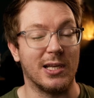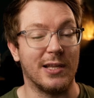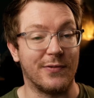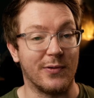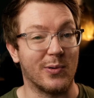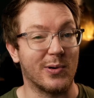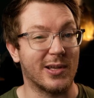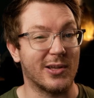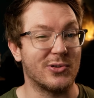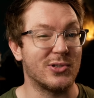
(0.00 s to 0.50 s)
if you
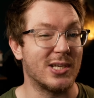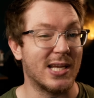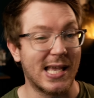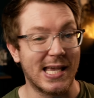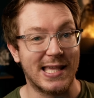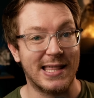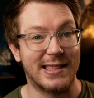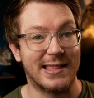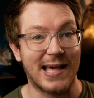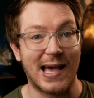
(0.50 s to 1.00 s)
want to go
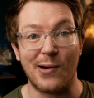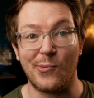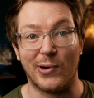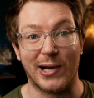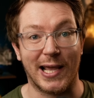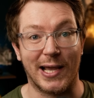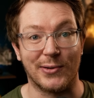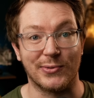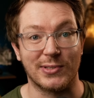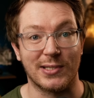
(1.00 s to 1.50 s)
check that one
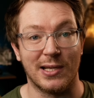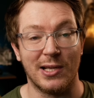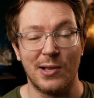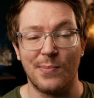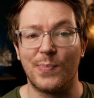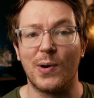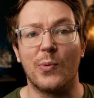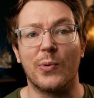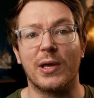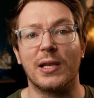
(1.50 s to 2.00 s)
out.
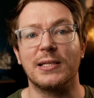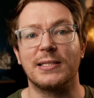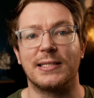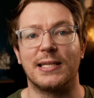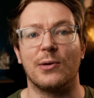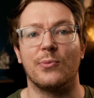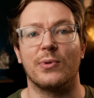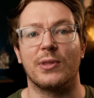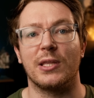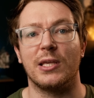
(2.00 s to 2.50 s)
But we're going to
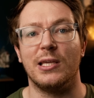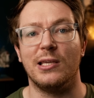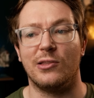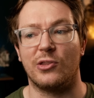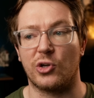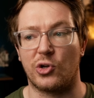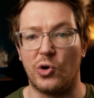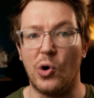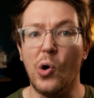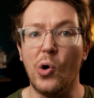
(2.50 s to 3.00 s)
stick with the
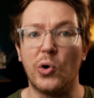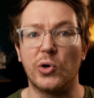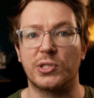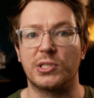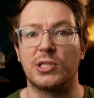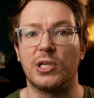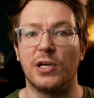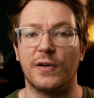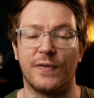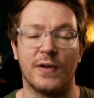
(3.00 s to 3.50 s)
core
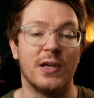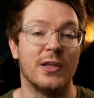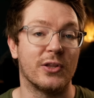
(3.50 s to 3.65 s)
stuff